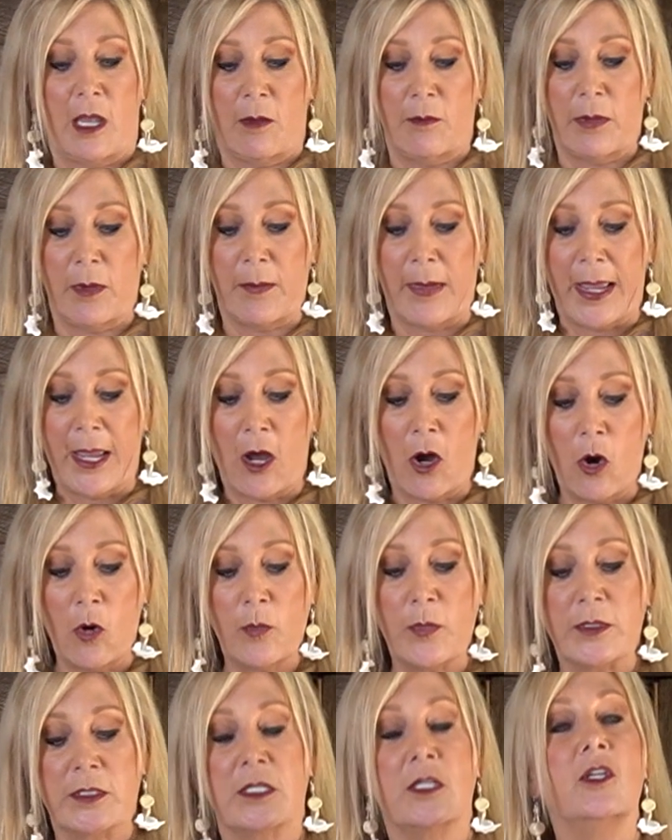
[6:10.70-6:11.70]
but my
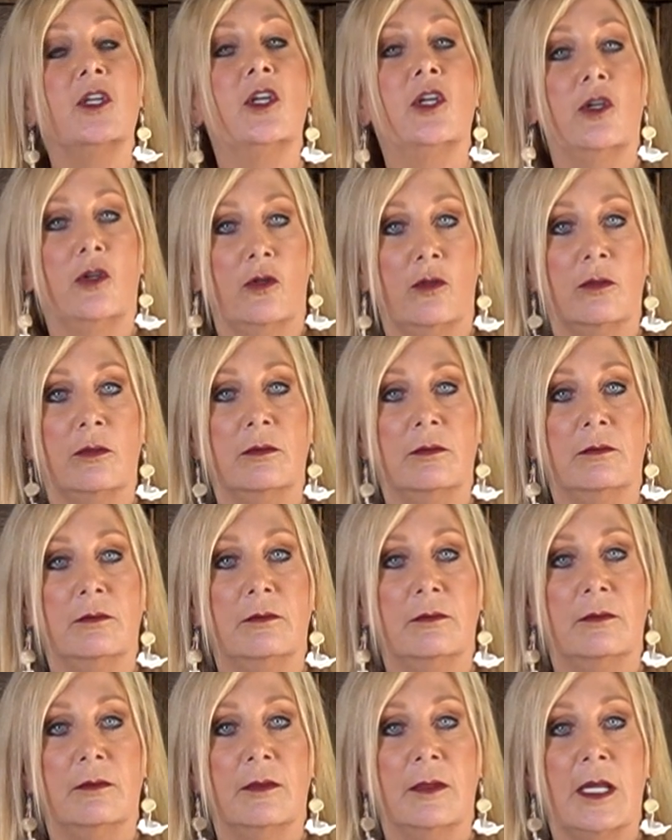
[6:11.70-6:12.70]
hope is in you.
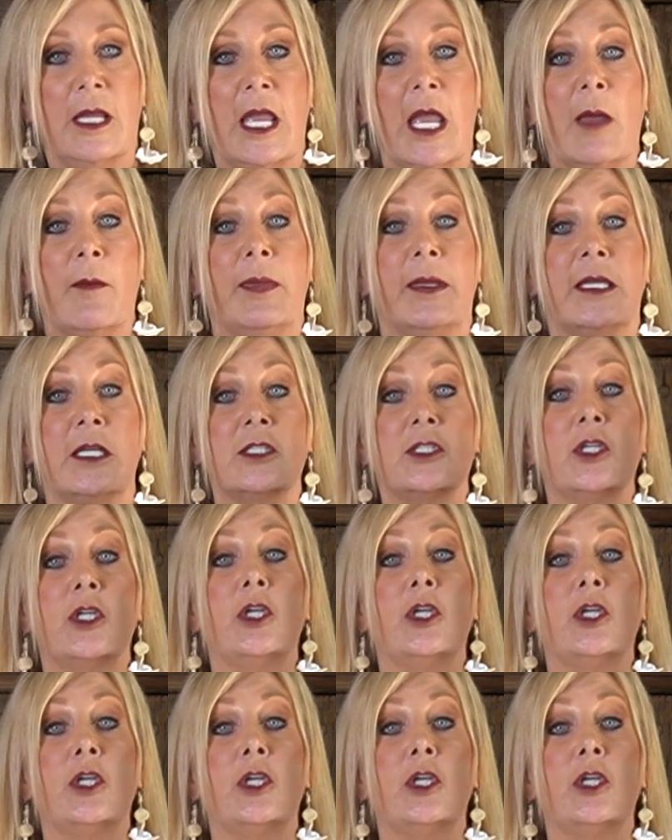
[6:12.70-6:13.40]
Because